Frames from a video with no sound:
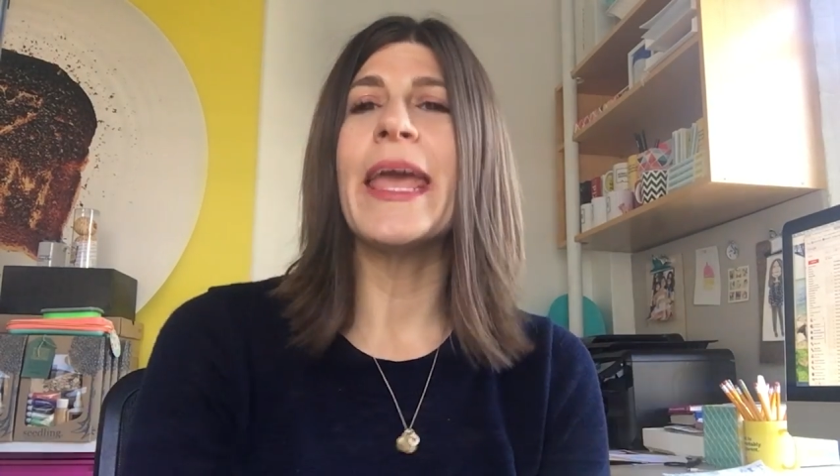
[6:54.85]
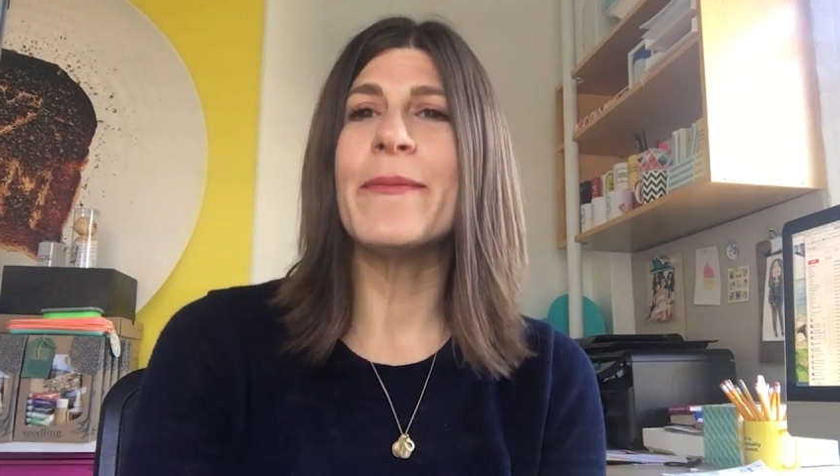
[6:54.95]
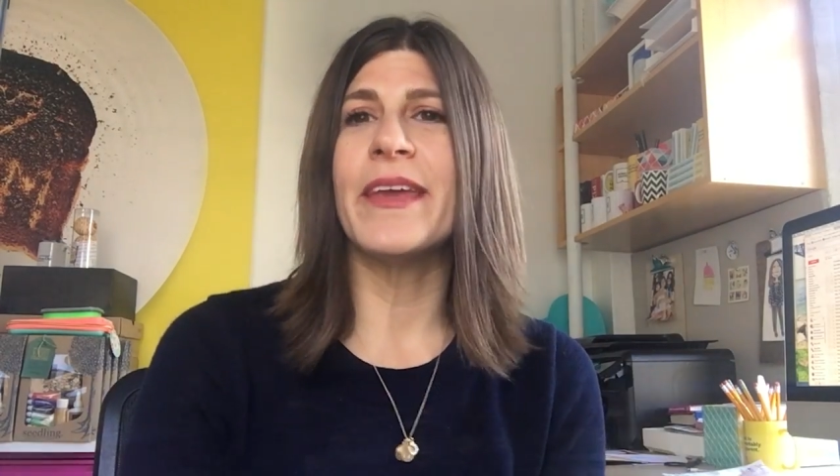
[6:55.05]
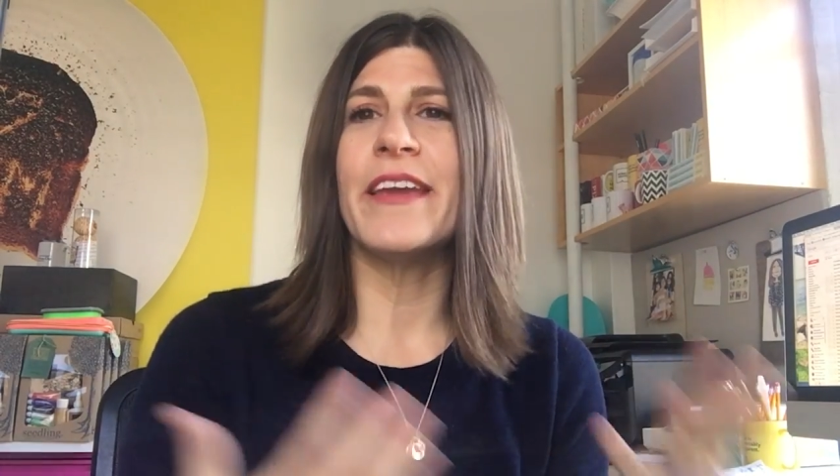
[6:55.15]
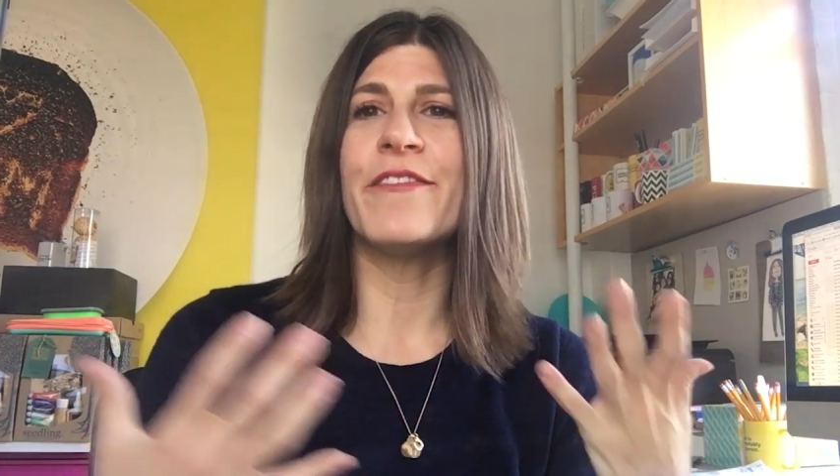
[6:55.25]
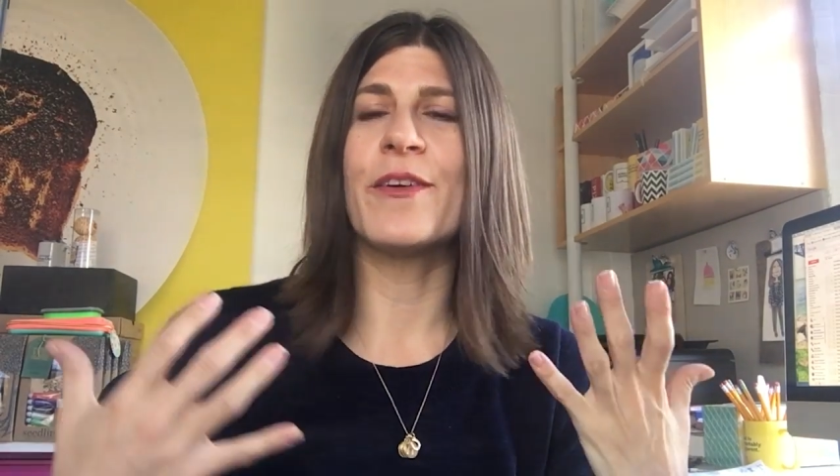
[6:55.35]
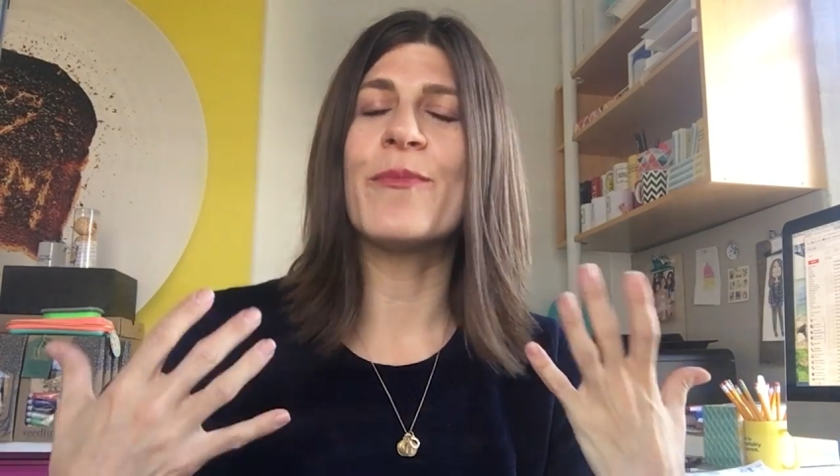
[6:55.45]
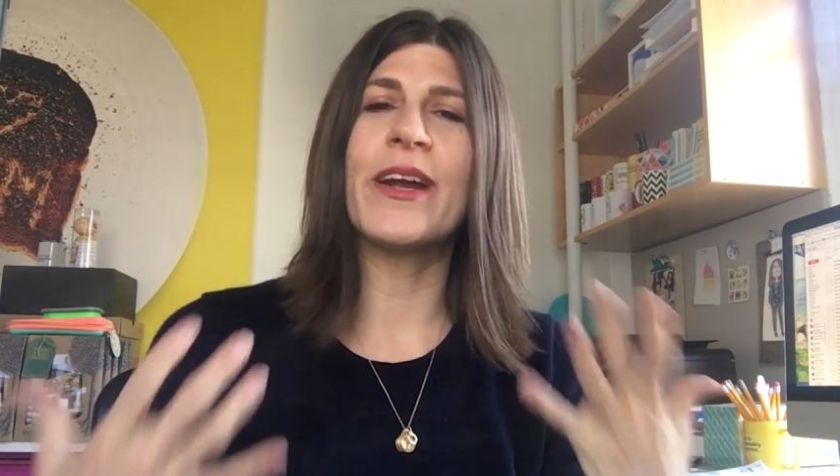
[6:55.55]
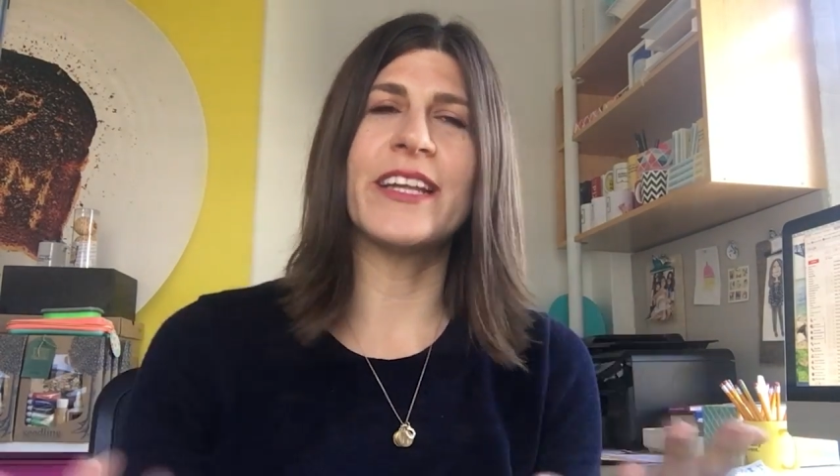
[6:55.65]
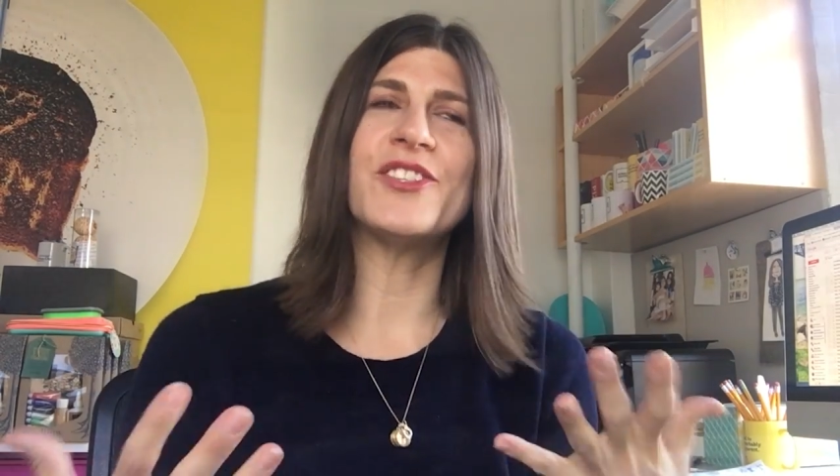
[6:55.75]
Amy from
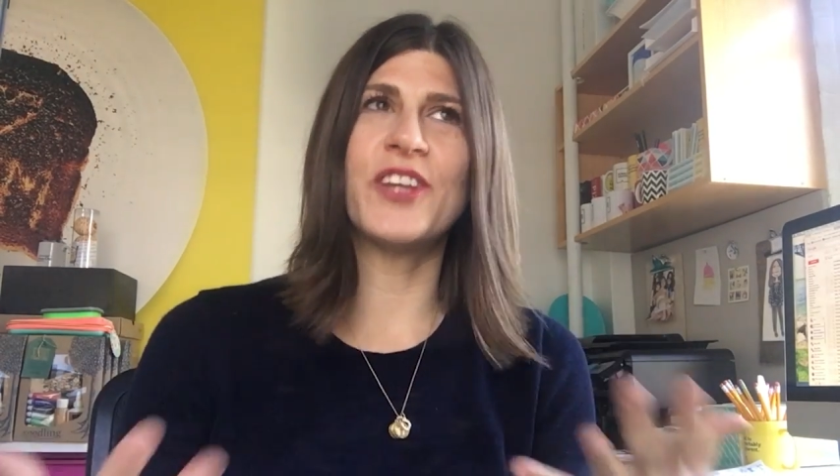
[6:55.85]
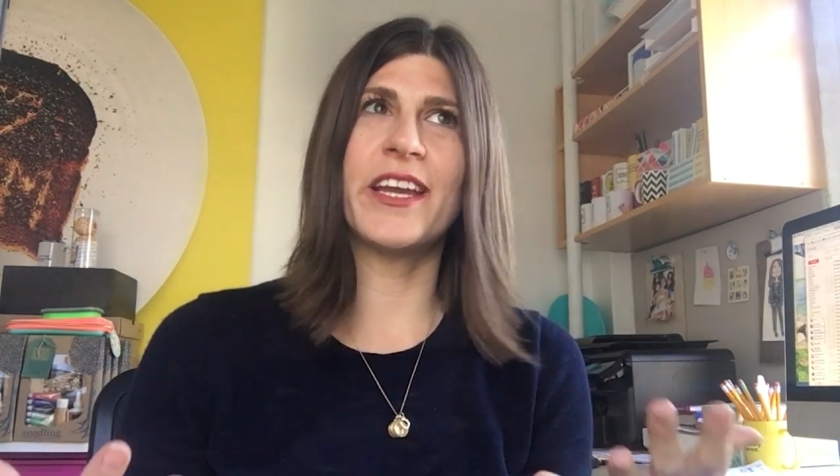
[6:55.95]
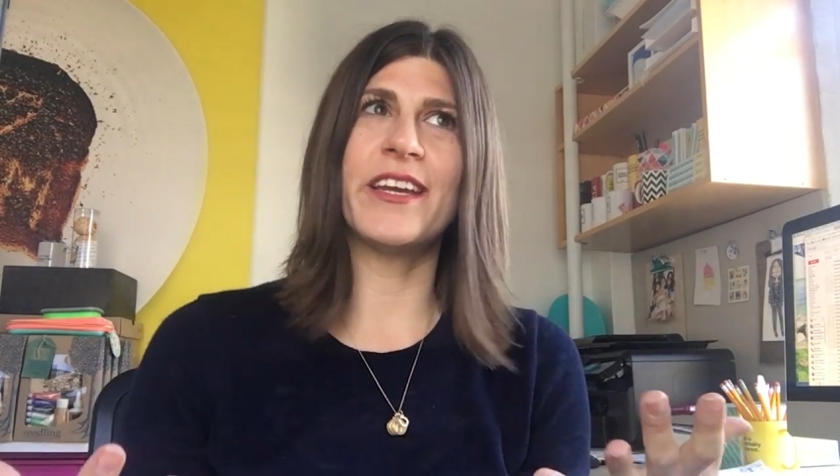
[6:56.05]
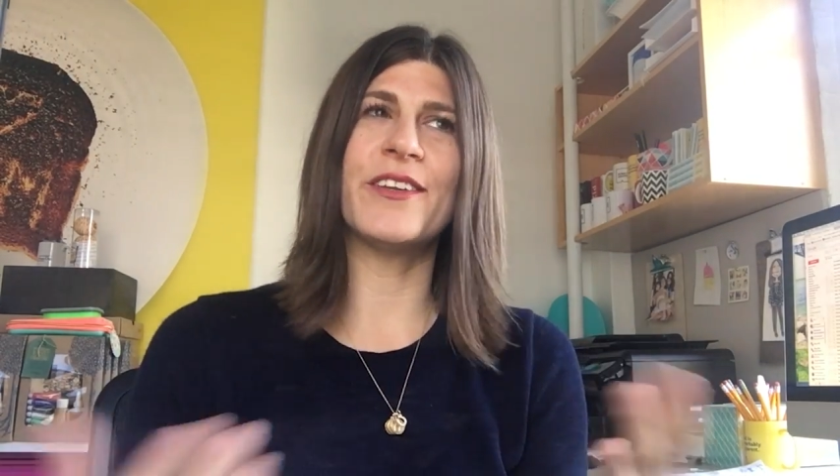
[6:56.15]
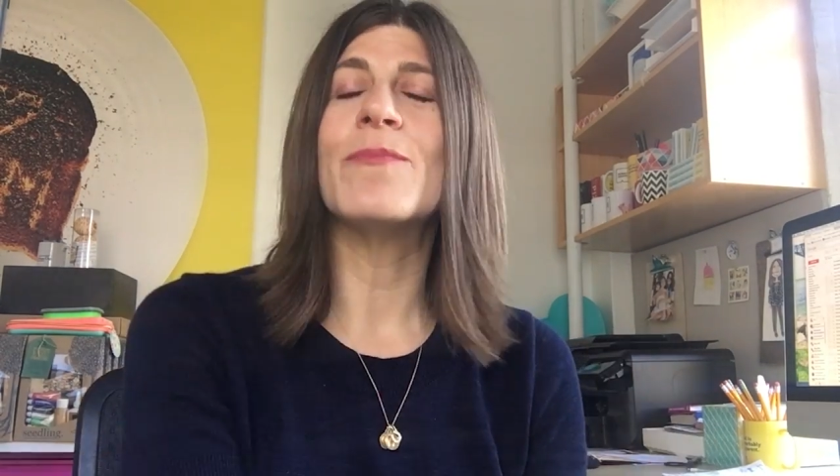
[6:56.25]
Pregnant Chicken,